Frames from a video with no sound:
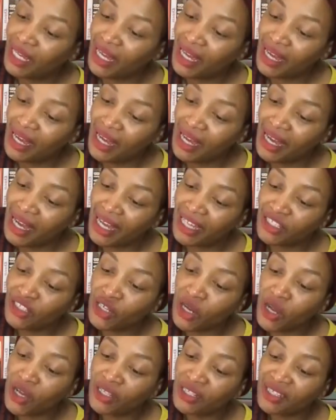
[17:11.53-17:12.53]
I
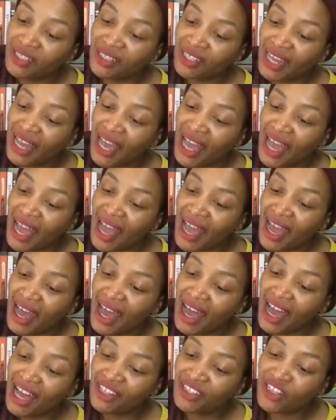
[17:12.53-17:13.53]
chanced
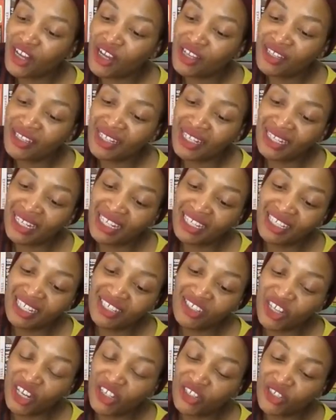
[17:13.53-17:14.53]
an
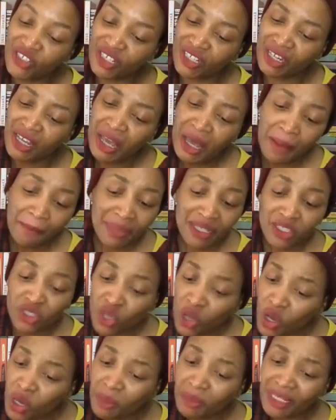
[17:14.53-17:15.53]
interjection, but
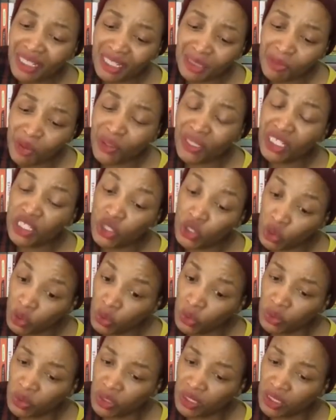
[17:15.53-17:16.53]
Tom is born in
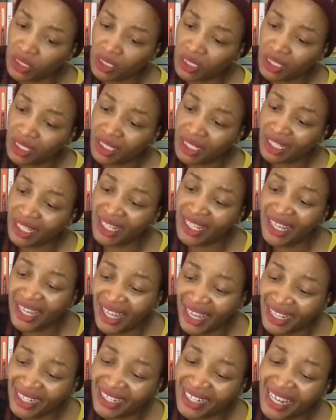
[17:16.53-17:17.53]
June,
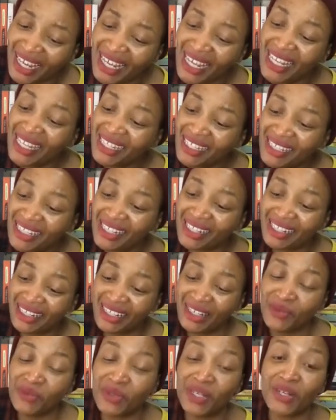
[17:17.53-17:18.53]
and instantly
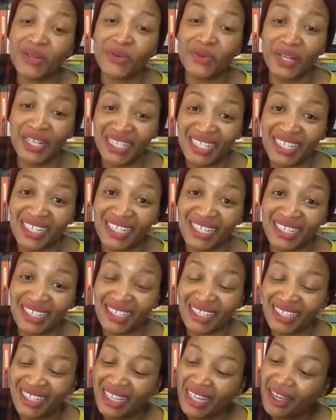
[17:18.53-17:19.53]
regretted it.
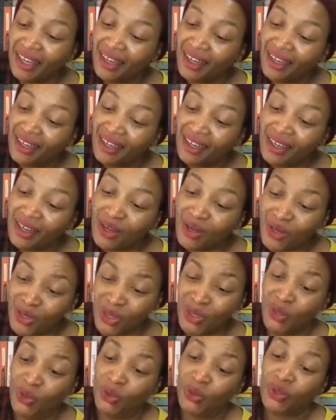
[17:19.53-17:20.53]

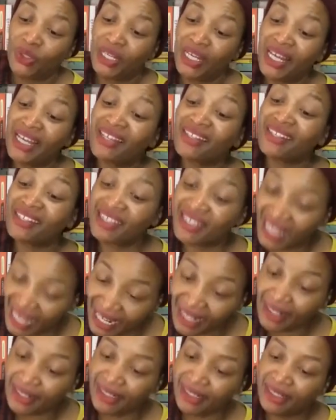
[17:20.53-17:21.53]
Oh,
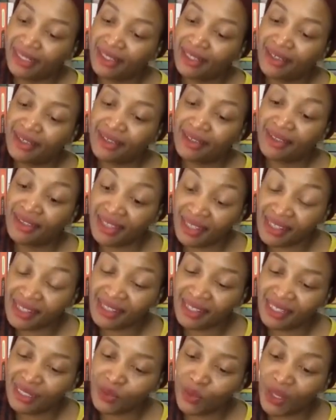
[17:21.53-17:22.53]
exactly. This is
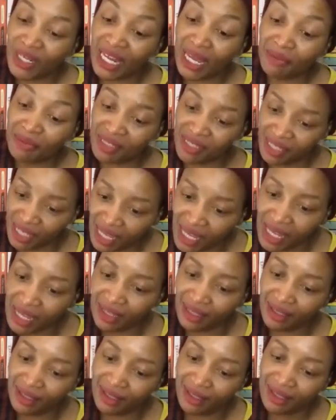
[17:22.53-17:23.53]
what I'm saying,
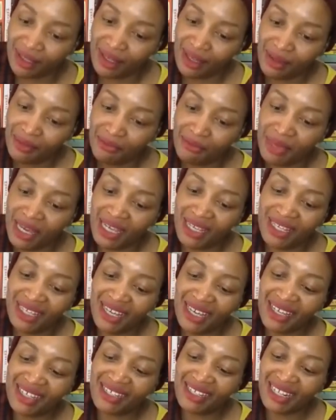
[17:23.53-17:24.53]
Maggie
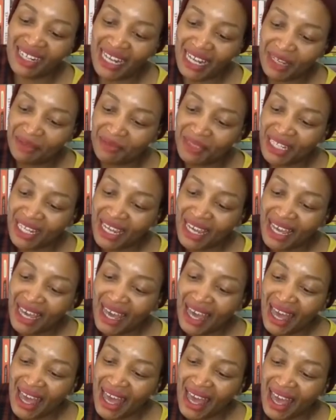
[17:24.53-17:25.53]
exclaimed.
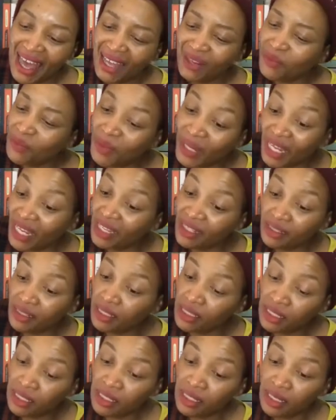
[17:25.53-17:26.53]
And where is
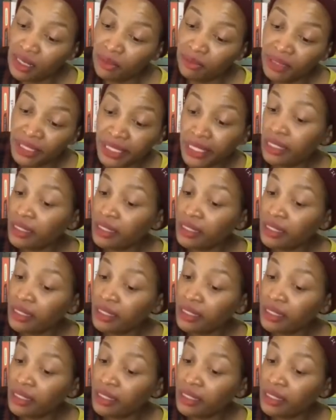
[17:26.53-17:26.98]
he, please?